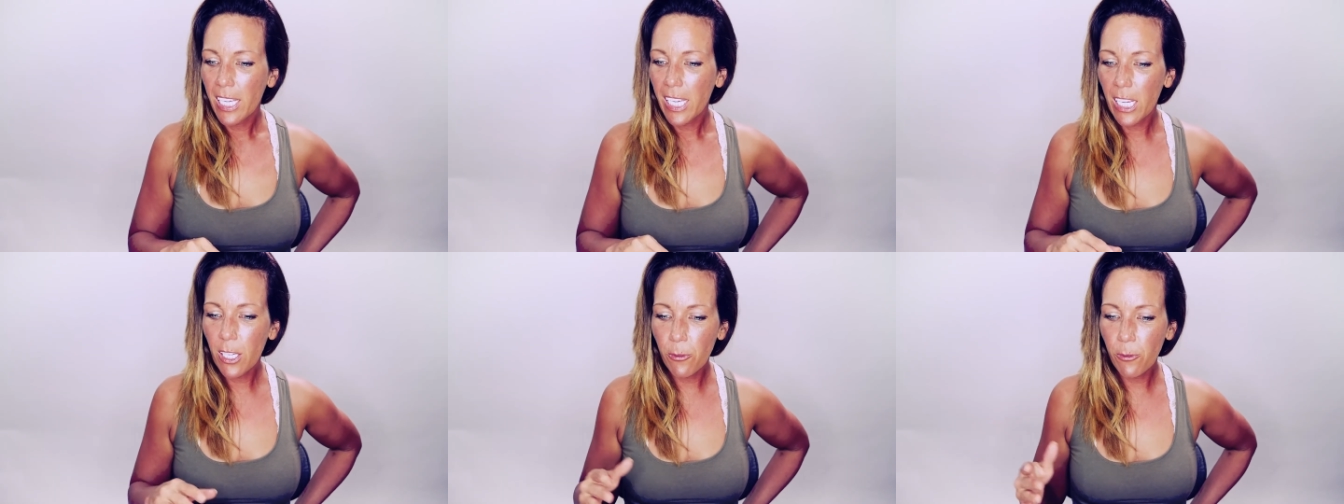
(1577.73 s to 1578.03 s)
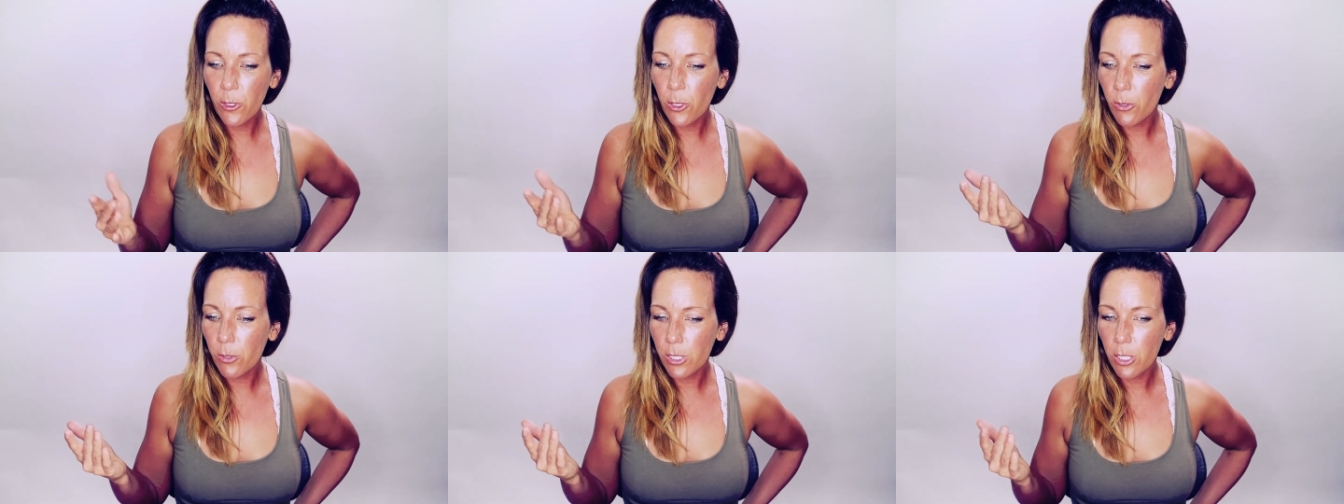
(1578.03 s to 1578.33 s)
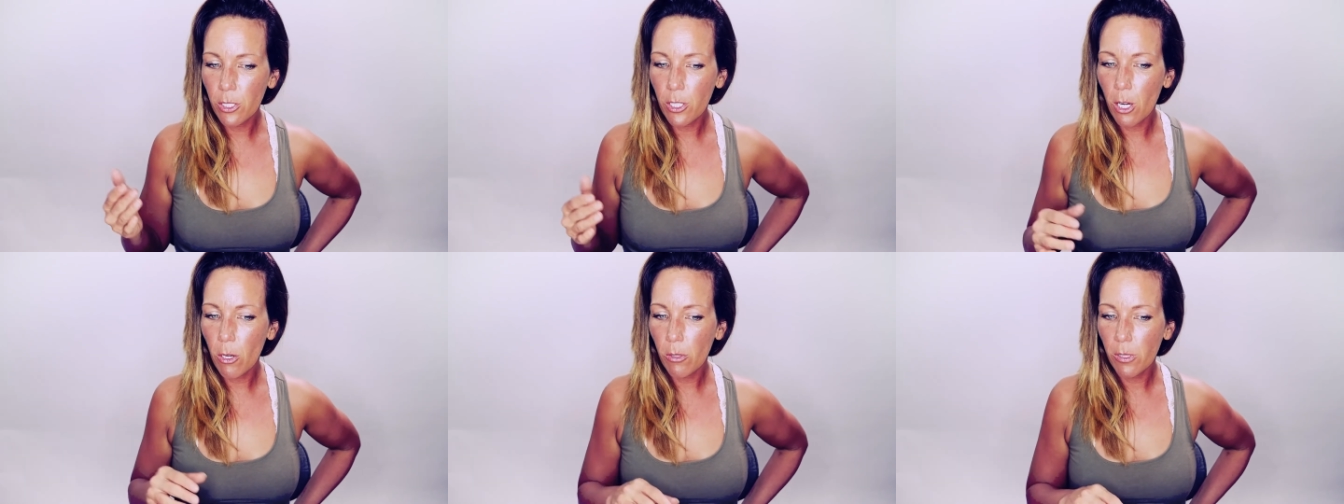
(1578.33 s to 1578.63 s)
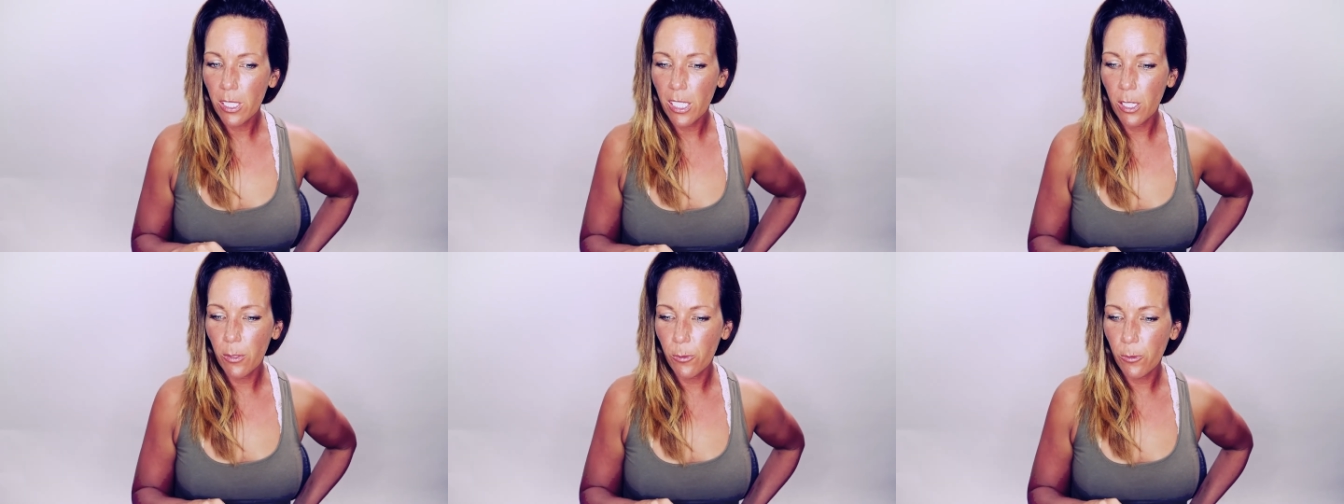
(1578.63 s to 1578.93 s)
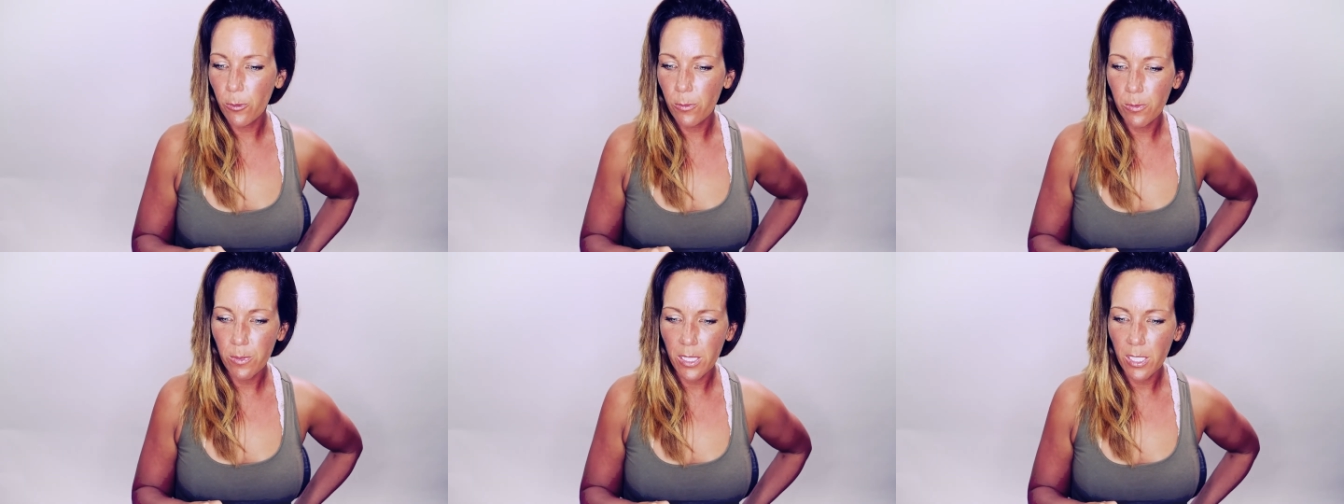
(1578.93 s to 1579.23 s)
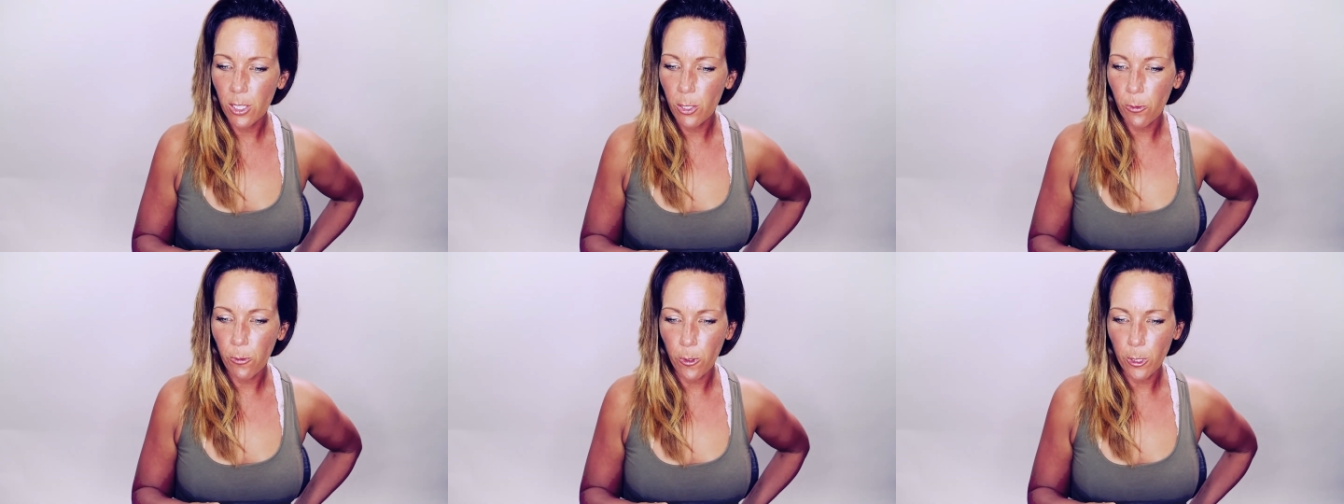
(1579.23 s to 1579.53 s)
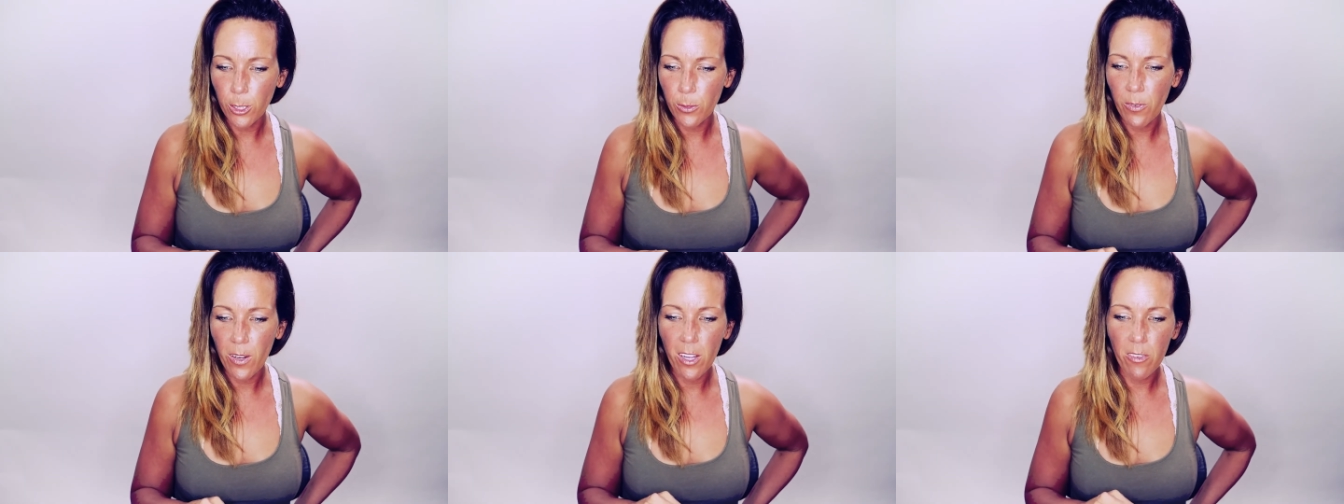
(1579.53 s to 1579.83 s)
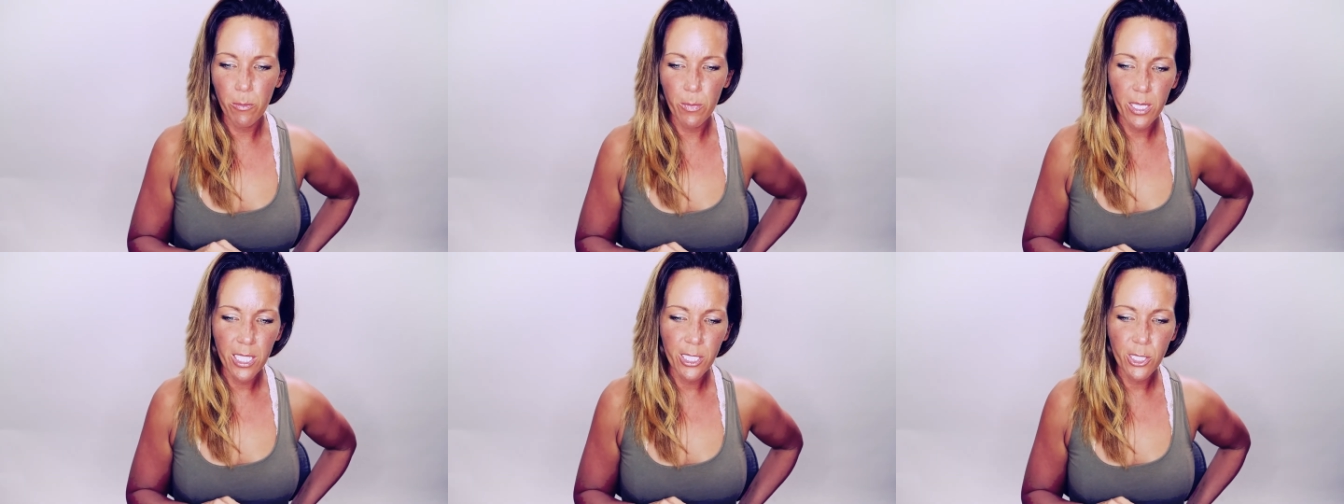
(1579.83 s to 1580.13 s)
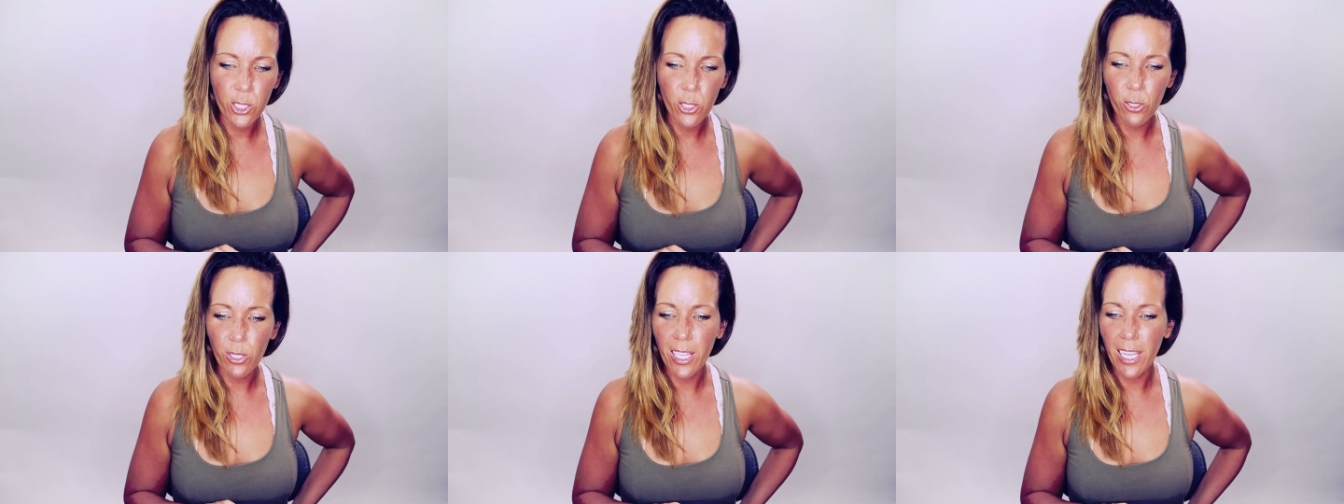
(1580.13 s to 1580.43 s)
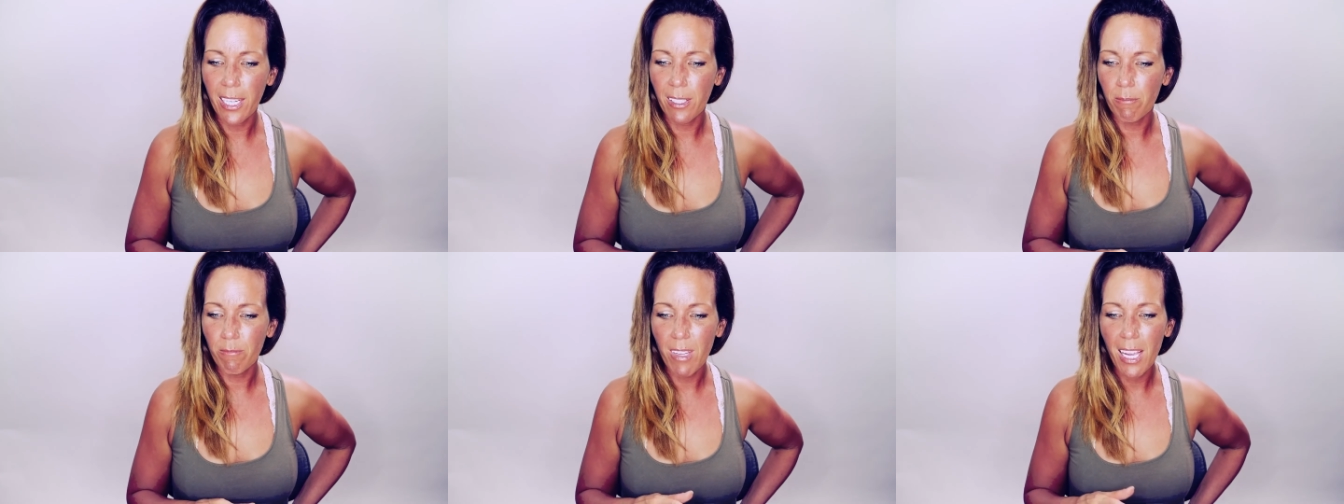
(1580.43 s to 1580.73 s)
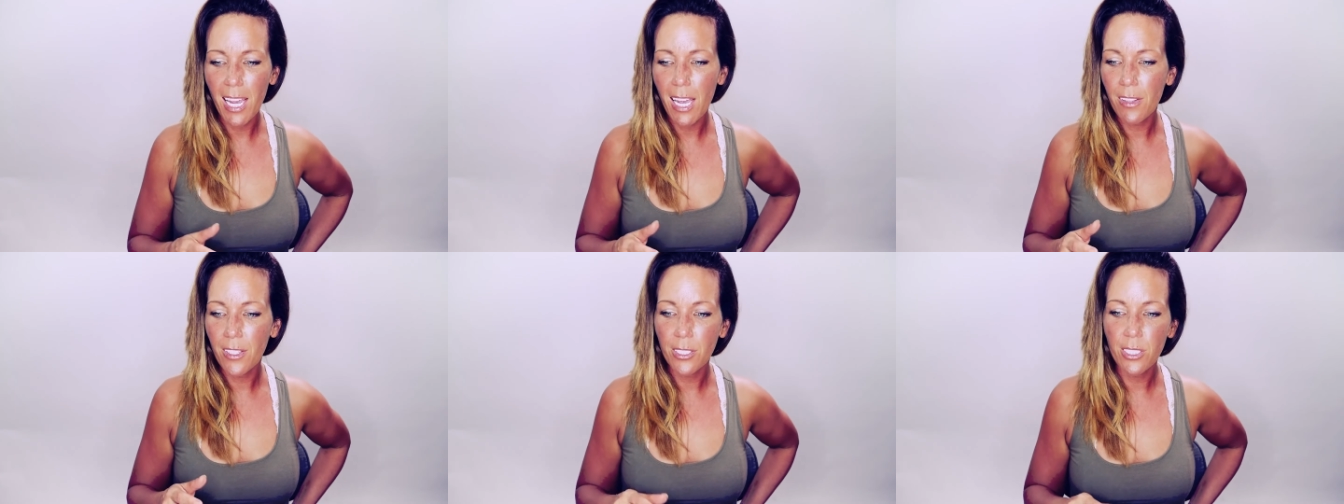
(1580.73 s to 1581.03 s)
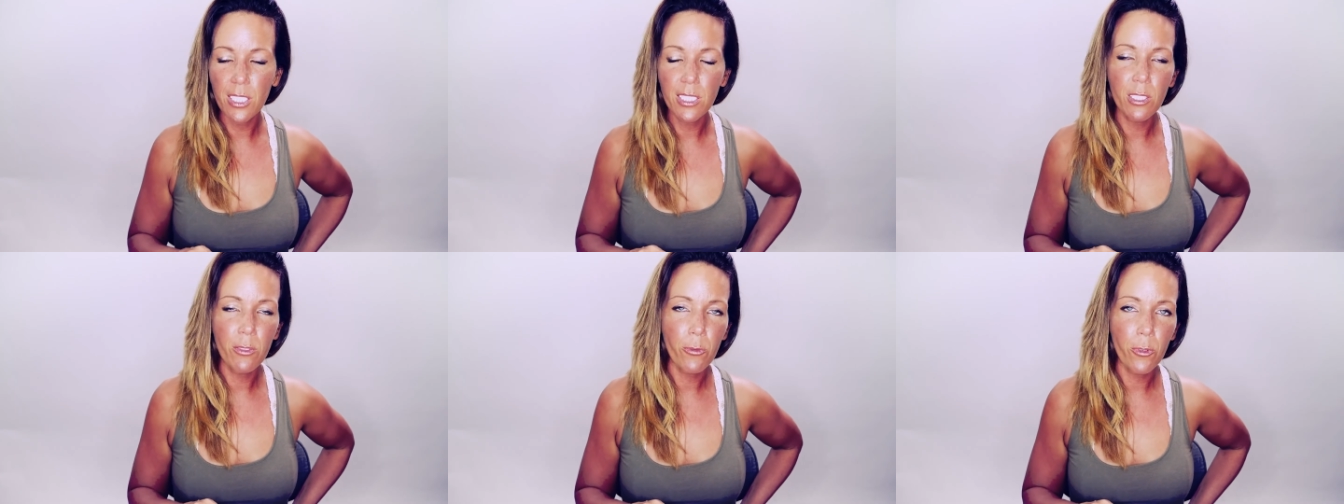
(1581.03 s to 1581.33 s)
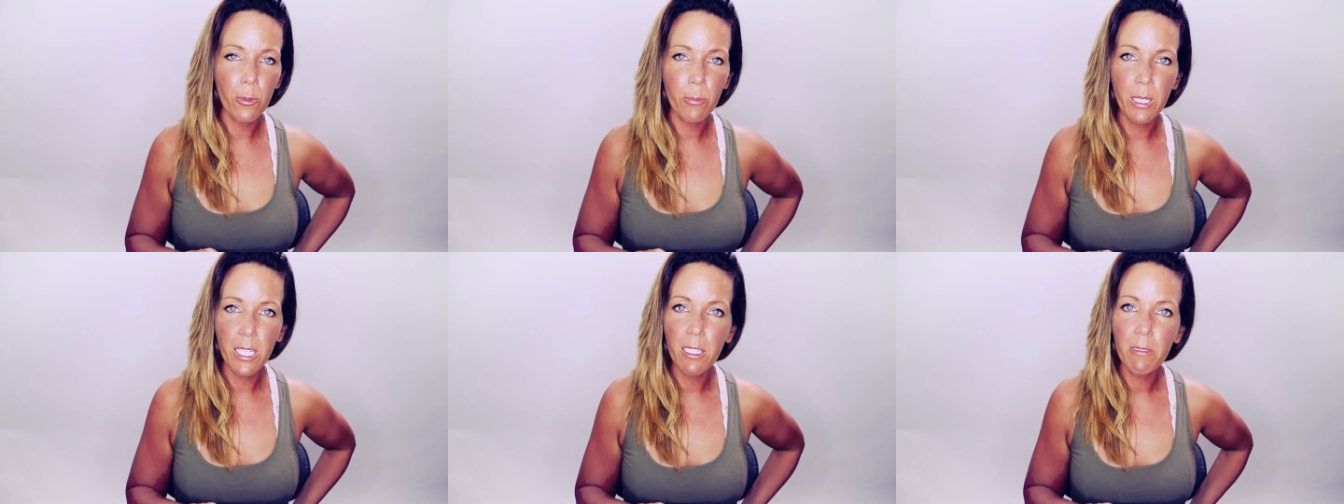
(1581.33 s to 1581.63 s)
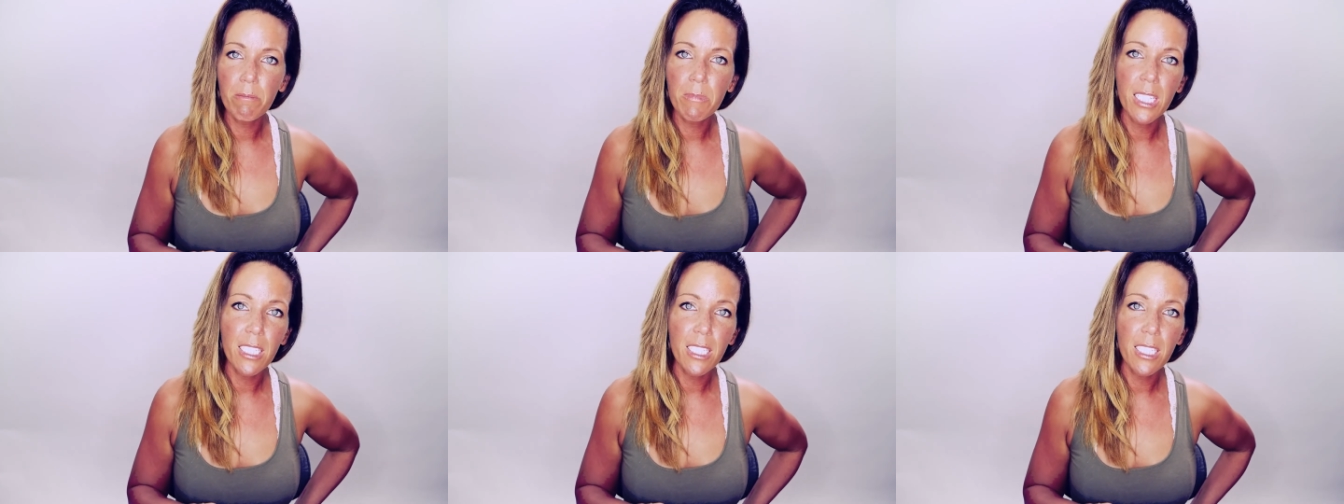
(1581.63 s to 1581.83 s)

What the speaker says: If if in the first 5 minutes you're like, nah, this isn't for me,